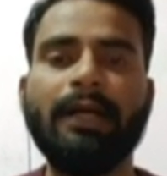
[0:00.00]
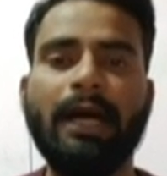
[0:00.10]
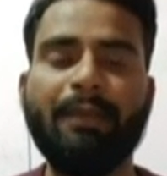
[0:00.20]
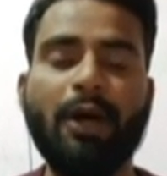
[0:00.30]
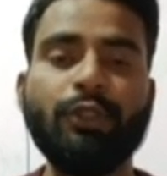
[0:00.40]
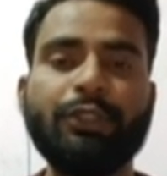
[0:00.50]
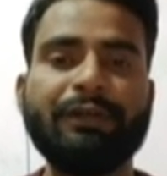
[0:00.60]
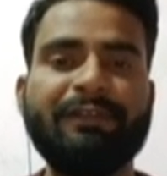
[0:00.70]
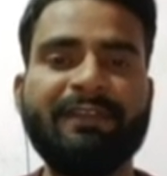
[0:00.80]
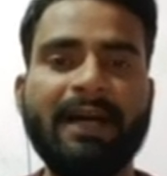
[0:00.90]
Amount
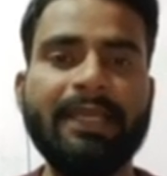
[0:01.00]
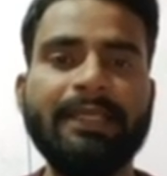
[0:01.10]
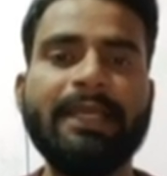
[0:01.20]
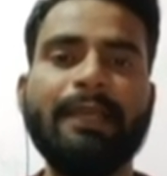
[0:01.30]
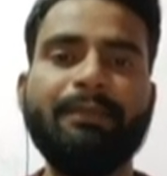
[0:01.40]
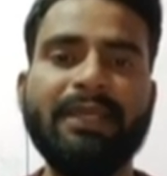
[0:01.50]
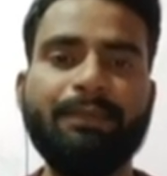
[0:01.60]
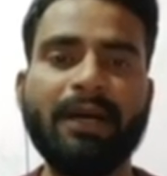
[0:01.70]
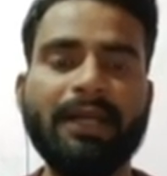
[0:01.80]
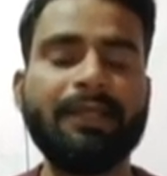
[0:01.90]
of fine and
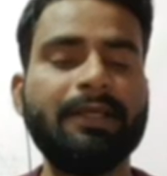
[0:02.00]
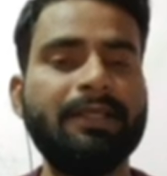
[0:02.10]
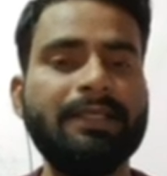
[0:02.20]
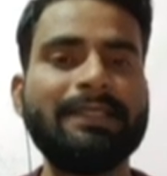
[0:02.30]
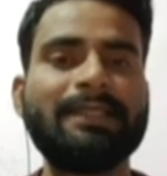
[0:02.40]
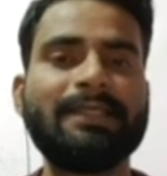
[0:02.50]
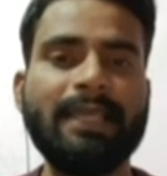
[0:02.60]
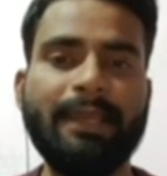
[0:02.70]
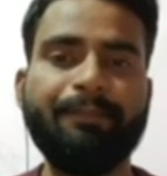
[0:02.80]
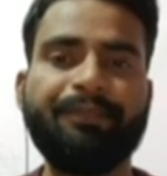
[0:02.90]
big particle is
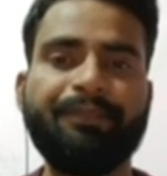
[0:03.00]
same.